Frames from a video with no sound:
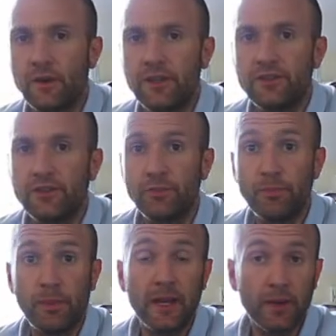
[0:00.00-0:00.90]
questions
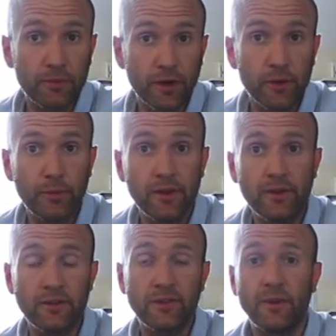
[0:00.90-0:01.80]
being
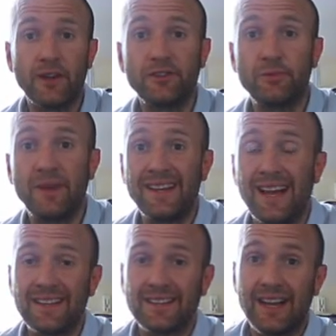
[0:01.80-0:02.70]
appropriate and the questions being
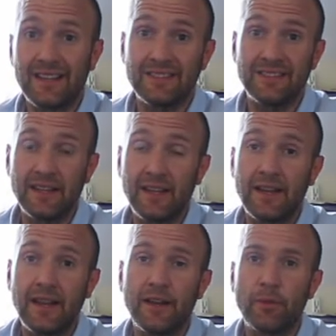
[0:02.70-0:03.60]
asked in
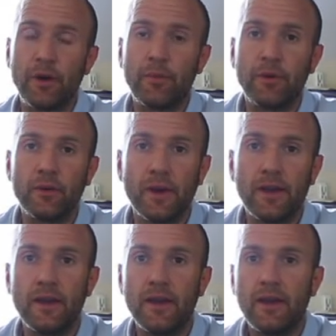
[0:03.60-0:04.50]
an appropriate
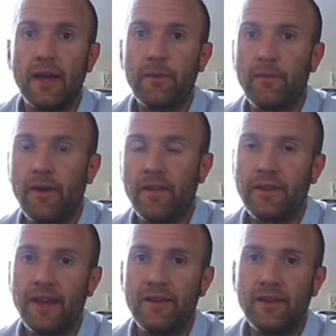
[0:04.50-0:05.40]
way, and providing the
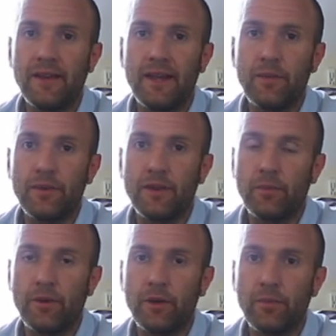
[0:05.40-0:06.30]
candidate with an
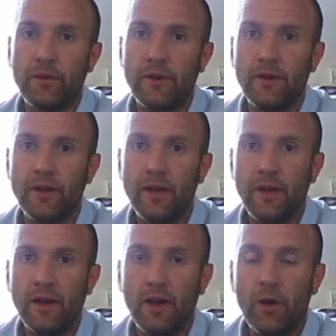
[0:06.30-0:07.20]
appropriate
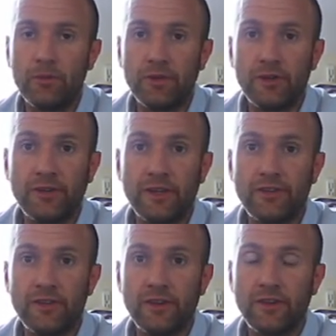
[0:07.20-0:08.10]
opportunity
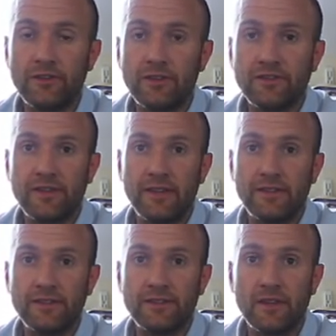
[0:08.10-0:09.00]
to
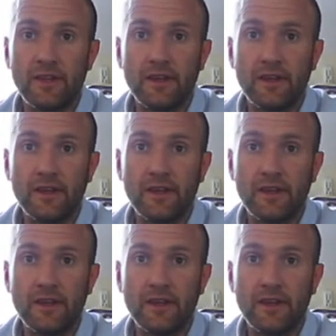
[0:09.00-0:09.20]
defend